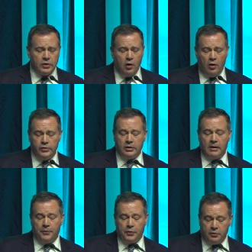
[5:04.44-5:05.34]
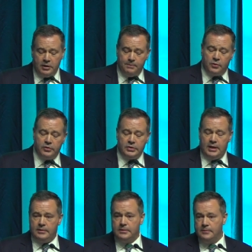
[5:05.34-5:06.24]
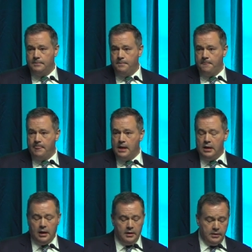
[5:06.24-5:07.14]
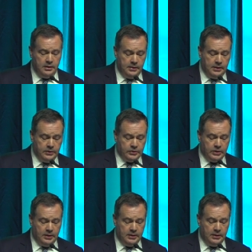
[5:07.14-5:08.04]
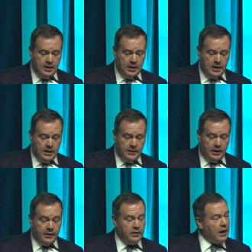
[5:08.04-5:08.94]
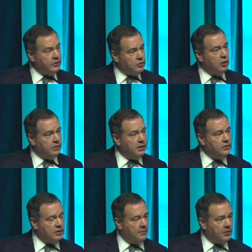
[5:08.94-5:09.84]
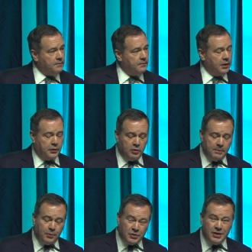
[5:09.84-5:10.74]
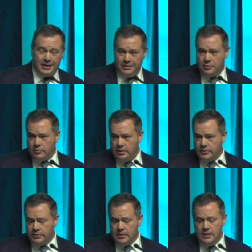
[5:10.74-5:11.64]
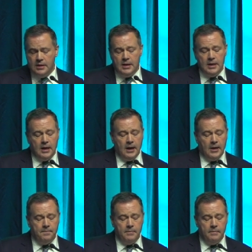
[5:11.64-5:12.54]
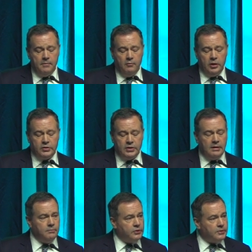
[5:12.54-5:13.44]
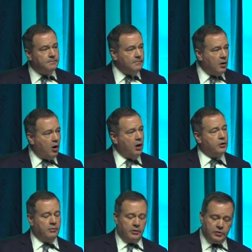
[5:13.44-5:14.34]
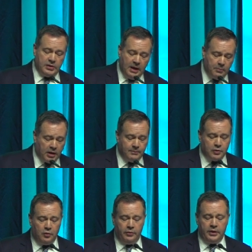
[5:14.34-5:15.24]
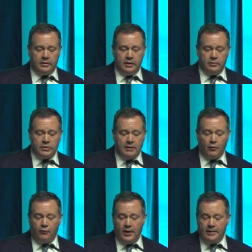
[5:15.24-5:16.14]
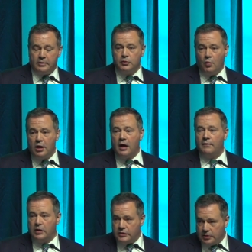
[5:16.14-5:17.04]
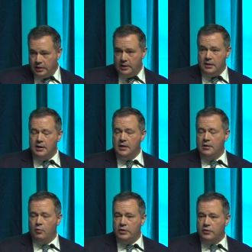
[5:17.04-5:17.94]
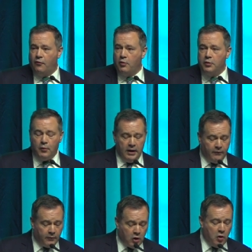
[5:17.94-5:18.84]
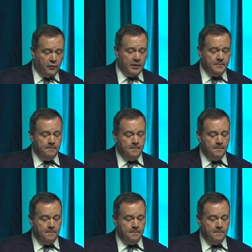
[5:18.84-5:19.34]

calls are up 30% uh, this uh, that, that, that started this summer, a 30% increase, uh, which seems hard to understand, but I'm told that there's several factors. One obviously was the fourth wave of COVID,